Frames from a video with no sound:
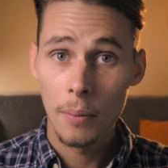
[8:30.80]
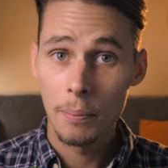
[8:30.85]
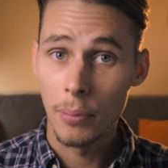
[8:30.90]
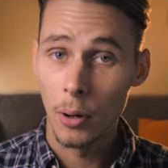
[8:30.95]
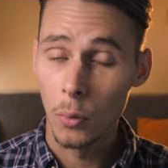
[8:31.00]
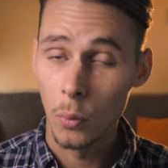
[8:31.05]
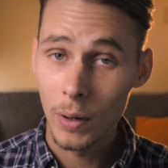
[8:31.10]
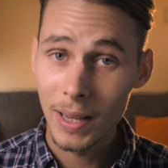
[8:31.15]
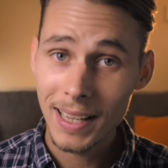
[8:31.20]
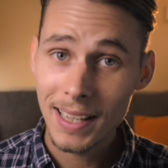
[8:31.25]

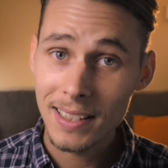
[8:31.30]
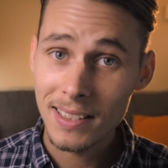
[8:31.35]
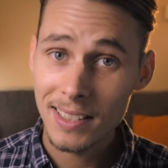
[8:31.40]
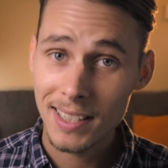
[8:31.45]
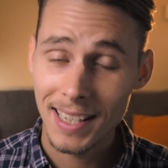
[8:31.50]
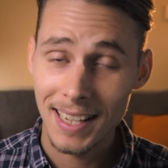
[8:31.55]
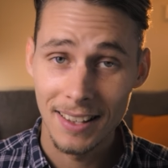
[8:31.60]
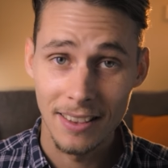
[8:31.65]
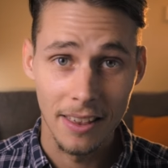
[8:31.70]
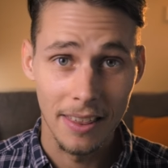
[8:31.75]
but we can
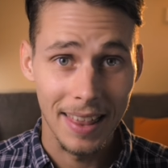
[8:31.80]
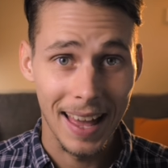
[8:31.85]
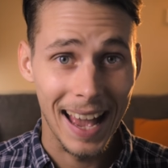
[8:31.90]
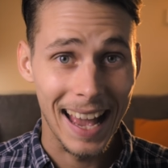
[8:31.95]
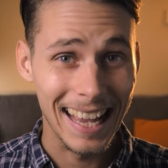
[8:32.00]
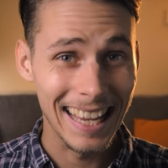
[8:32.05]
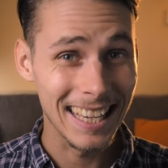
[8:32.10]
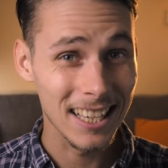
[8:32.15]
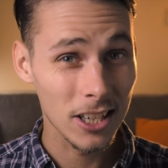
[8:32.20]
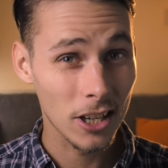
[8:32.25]
see that
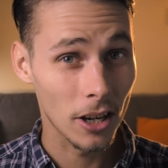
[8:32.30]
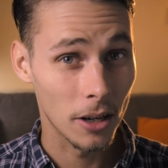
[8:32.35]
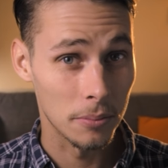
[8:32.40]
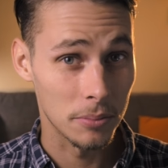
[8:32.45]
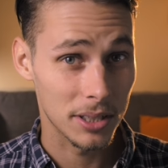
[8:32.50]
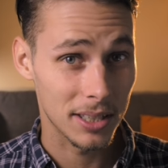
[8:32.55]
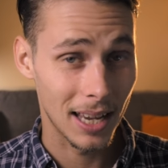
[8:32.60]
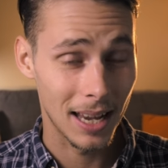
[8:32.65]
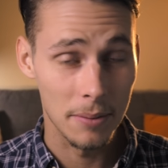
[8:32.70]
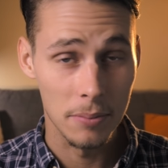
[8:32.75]
their
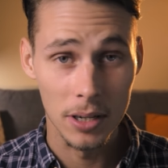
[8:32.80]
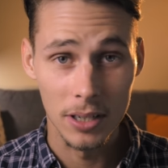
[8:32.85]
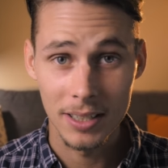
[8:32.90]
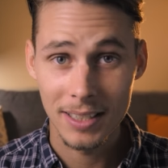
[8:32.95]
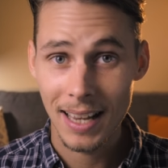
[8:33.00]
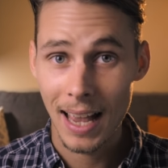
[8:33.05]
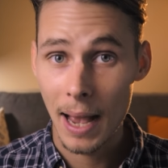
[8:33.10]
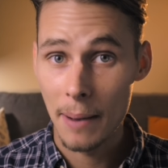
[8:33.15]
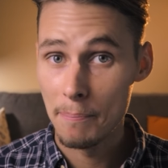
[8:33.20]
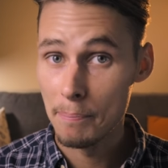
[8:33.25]
income
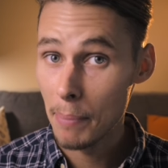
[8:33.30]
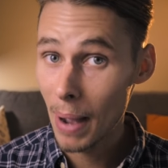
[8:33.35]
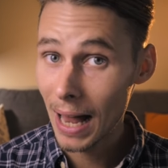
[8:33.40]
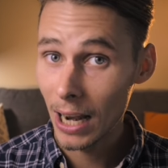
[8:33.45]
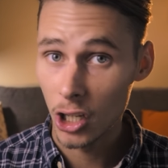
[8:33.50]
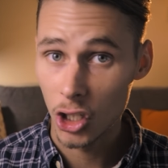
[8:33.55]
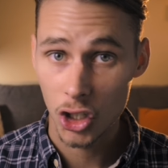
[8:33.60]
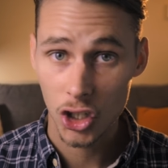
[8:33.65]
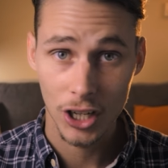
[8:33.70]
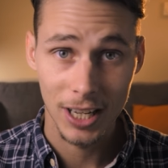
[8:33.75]
statement and
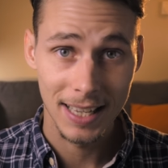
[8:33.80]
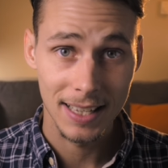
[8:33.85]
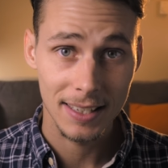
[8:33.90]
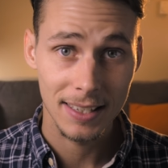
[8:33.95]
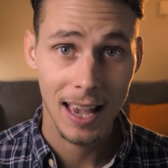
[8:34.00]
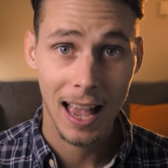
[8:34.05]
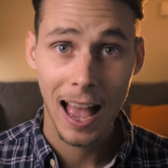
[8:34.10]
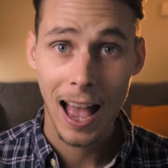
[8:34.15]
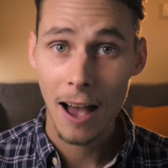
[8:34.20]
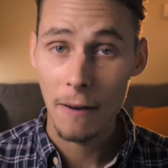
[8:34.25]
balance
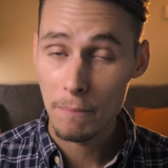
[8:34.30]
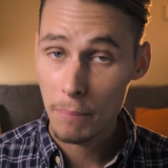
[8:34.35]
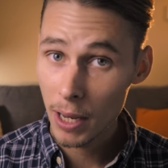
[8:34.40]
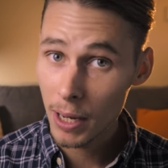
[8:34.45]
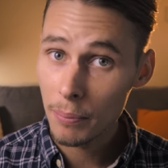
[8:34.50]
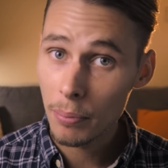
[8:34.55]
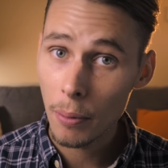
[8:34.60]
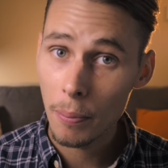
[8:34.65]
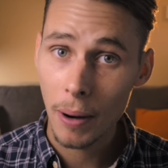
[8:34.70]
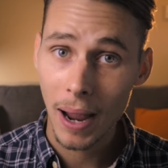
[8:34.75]
sheet have
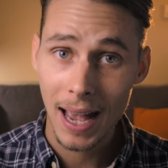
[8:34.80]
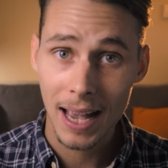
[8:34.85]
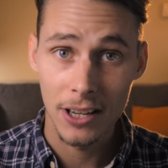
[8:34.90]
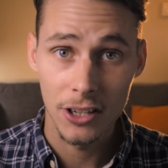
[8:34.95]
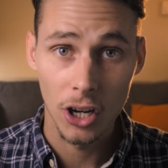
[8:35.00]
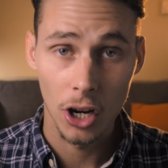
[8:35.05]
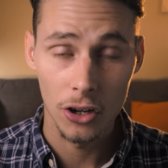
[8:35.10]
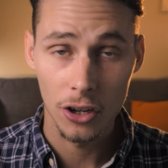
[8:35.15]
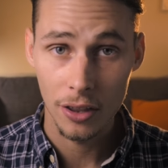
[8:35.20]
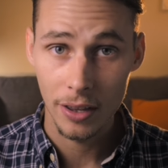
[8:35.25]
been
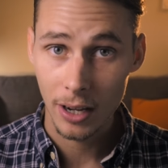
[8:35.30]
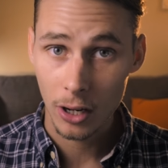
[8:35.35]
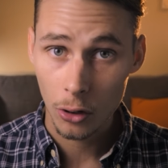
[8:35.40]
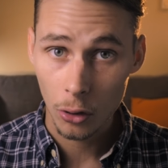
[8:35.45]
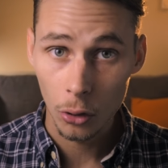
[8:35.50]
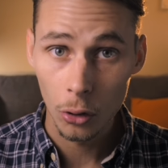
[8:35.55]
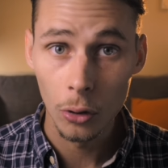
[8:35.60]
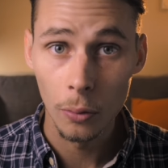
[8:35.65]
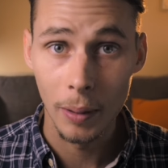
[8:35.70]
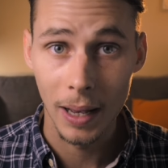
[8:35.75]
prepared under the
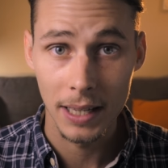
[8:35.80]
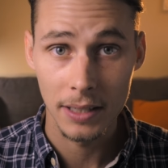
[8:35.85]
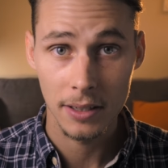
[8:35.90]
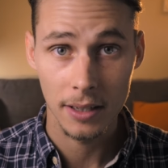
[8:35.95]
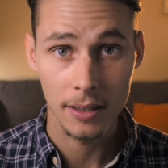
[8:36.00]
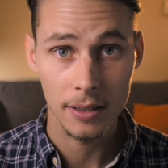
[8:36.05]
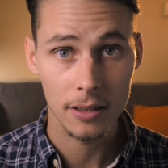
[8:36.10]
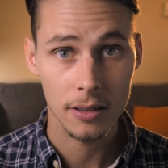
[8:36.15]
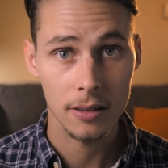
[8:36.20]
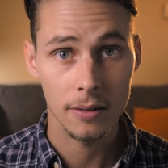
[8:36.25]
accrual
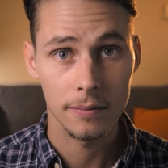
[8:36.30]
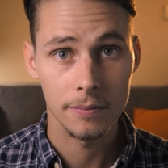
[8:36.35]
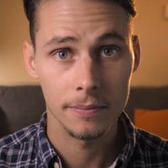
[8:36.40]
basis.